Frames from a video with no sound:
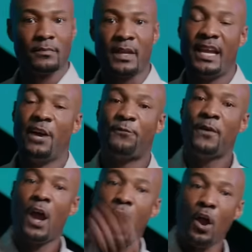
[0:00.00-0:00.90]
If
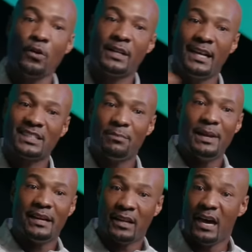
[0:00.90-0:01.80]
hurt doesn't
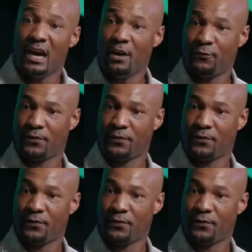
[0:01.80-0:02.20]
mean love,